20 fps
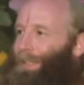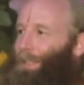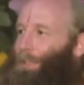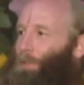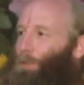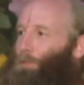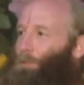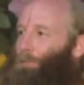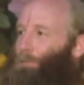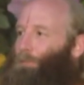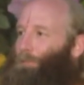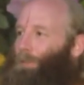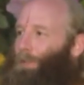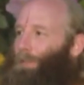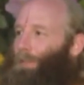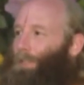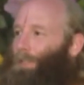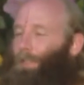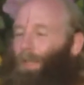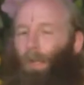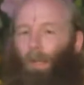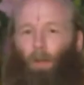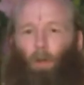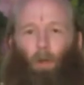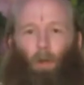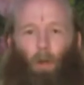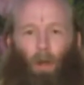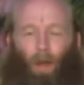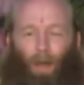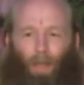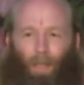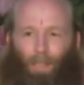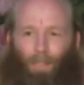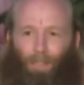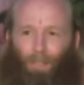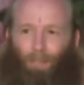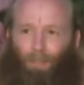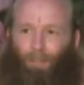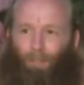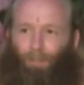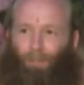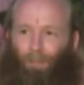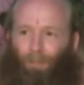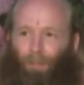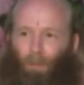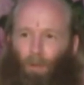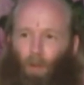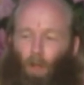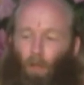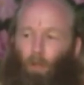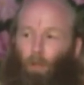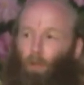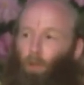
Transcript: You've terrorized all the